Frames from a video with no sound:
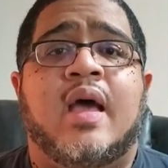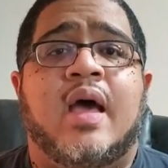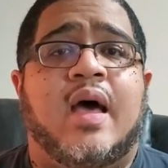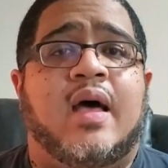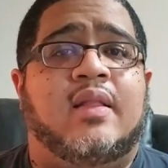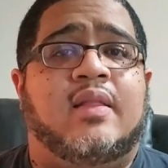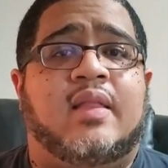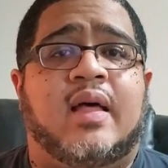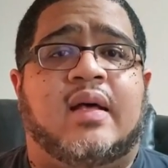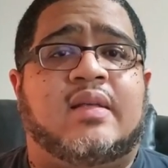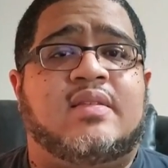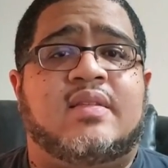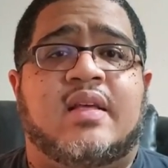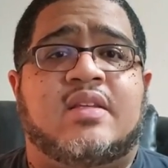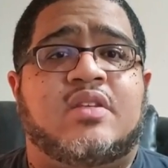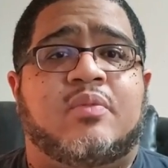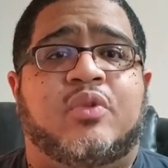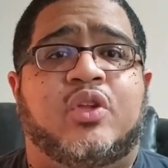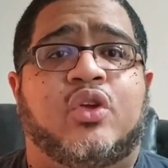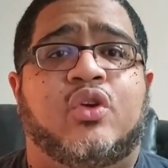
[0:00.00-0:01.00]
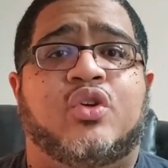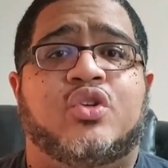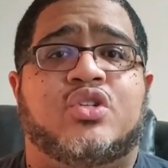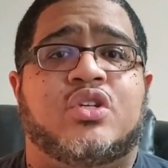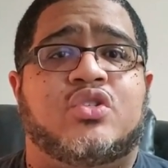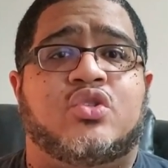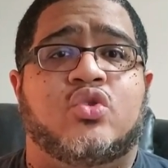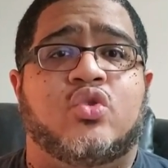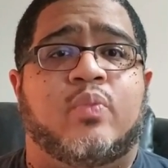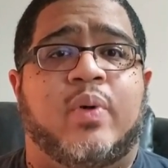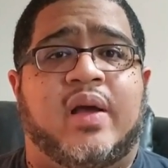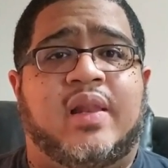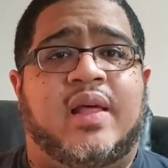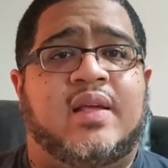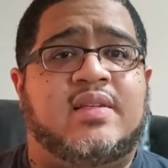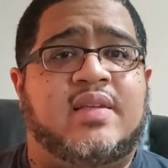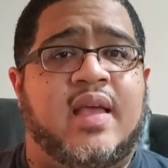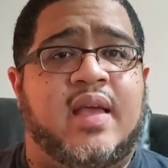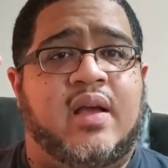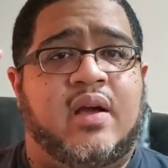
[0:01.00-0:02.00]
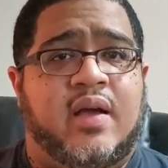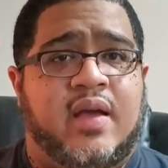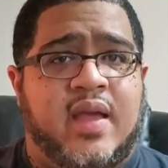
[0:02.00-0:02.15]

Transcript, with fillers: And that's not something you could just do by like saying,